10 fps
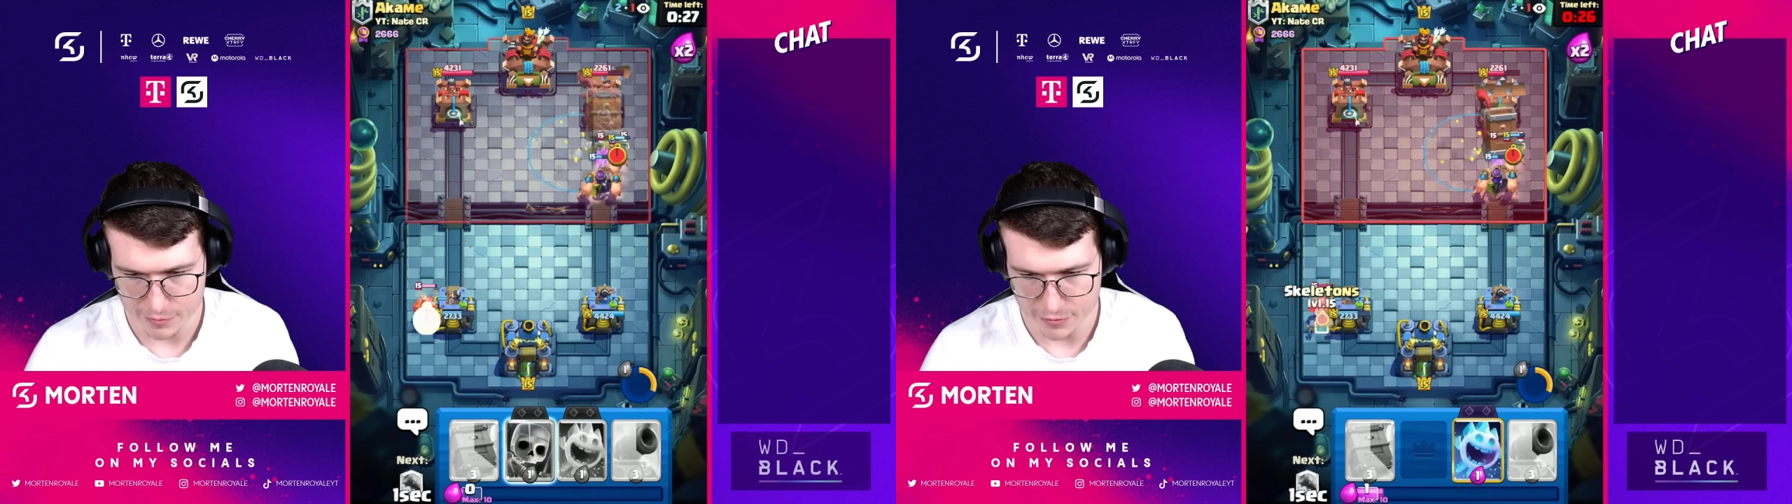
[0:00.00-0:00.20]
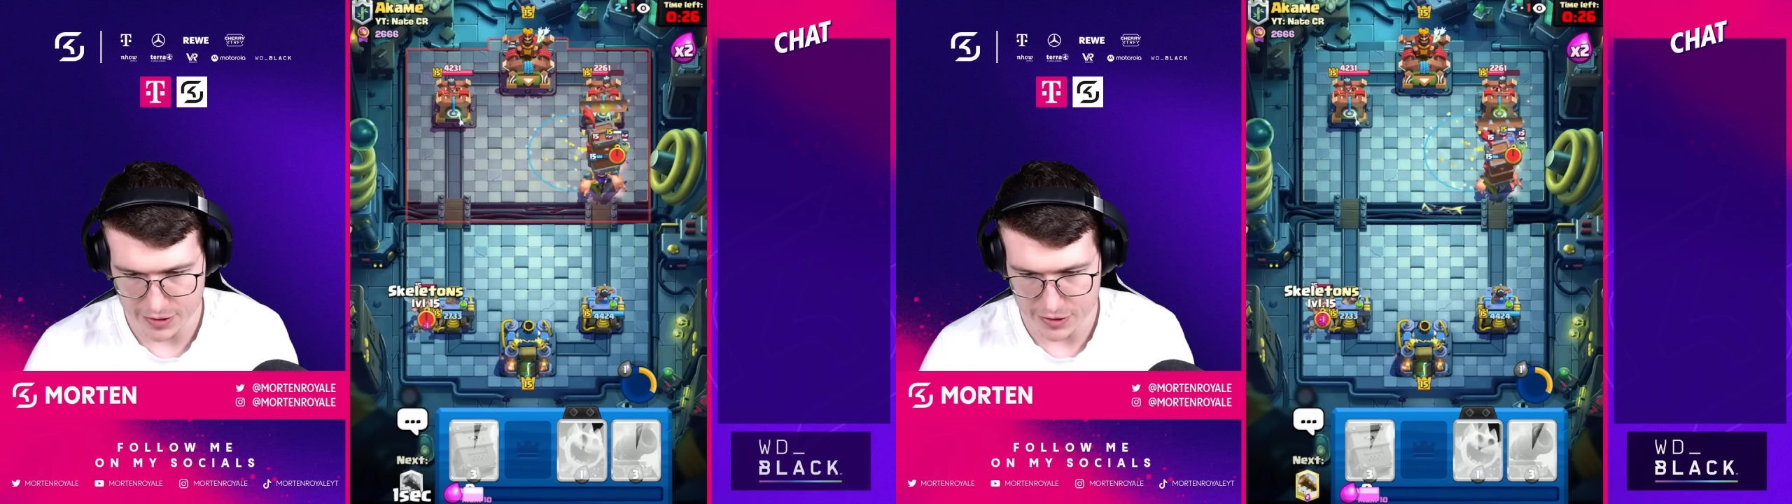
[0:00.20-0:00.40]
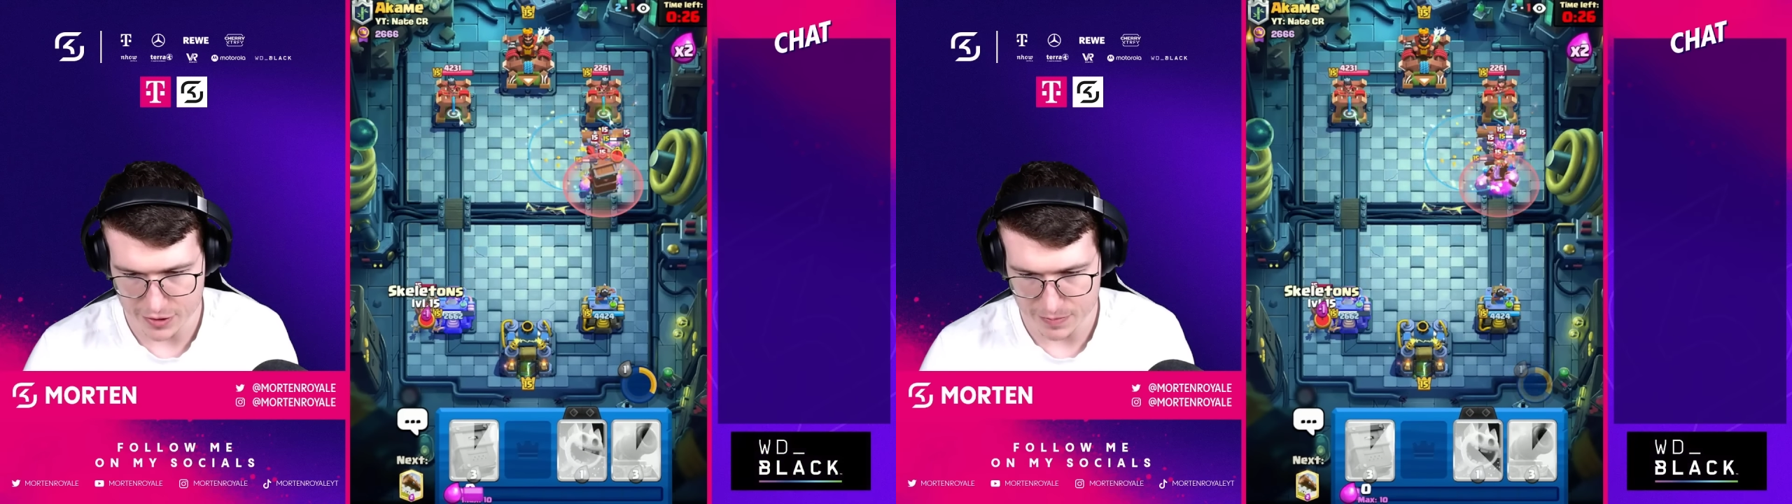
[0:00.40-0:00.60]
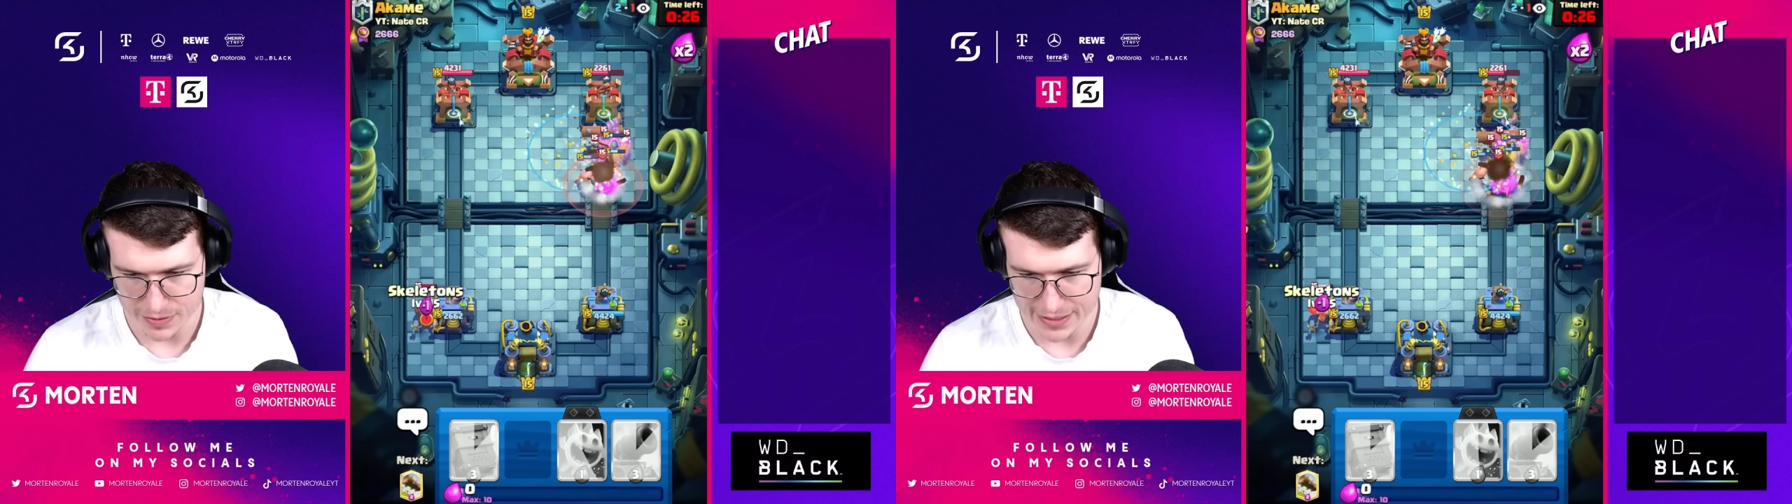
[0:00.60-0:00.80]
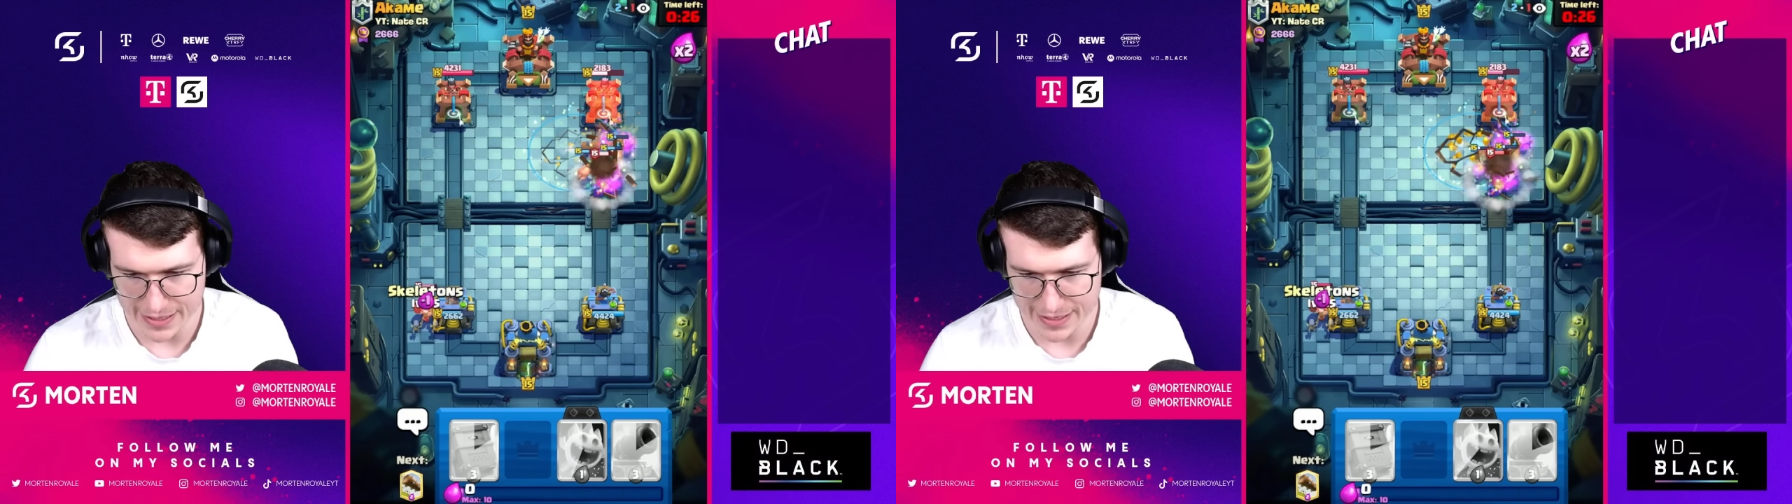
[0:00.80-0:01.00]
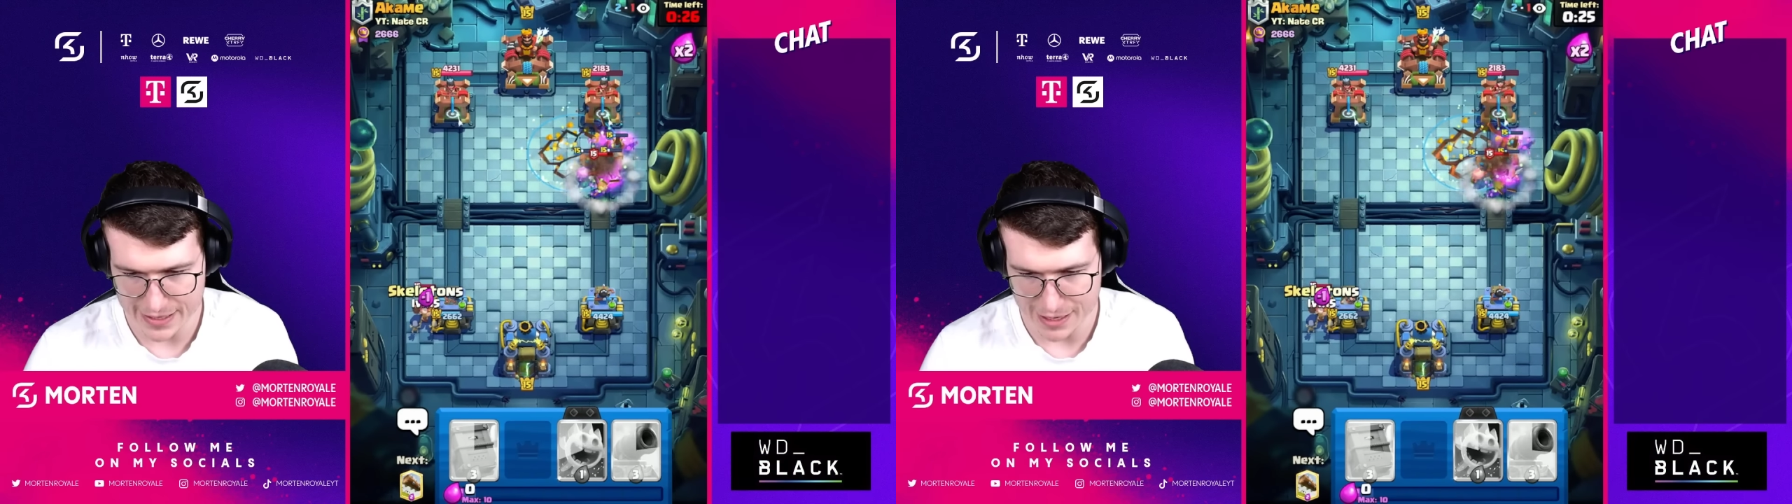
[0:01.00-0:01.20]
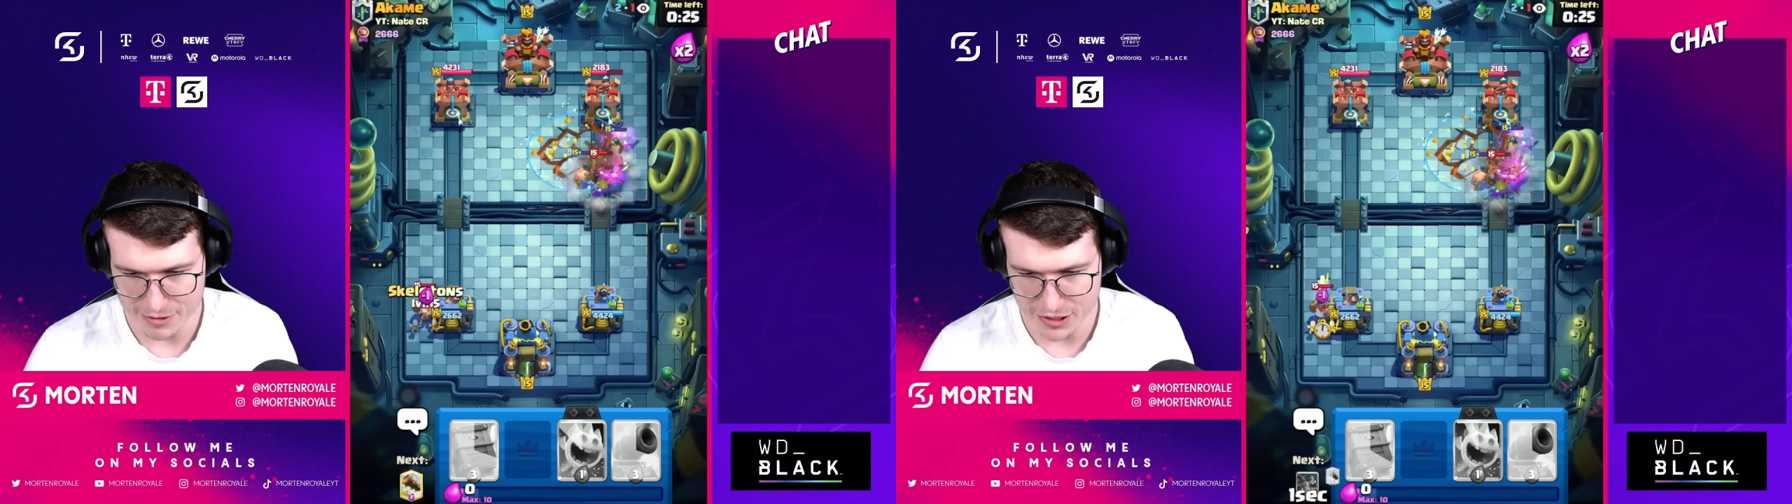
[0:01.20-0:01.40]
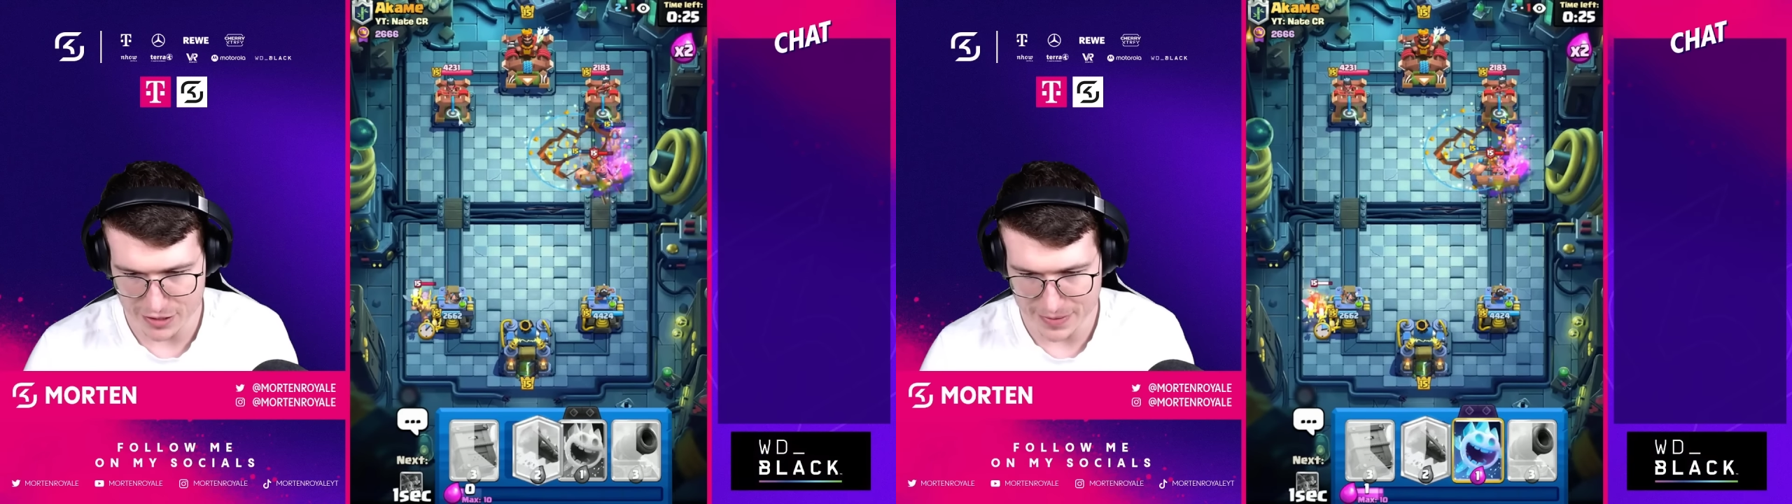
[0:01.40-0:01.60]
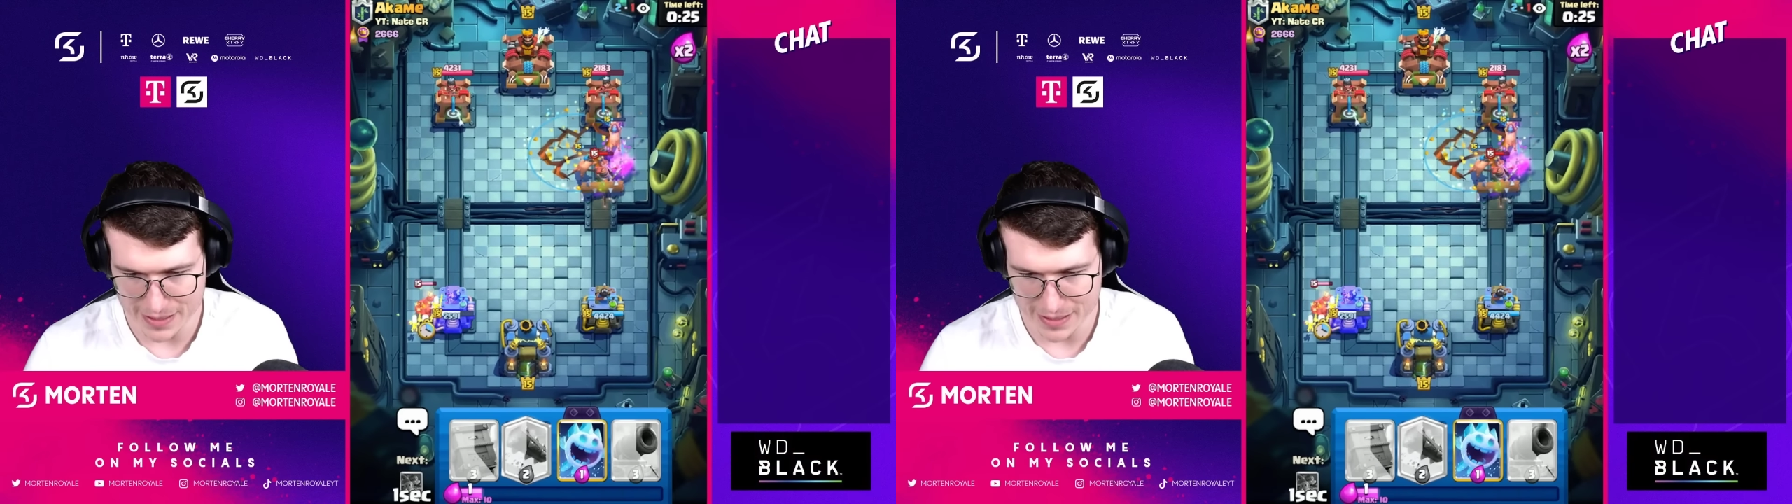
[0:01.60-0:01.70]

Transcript: Really good play. Are we going to be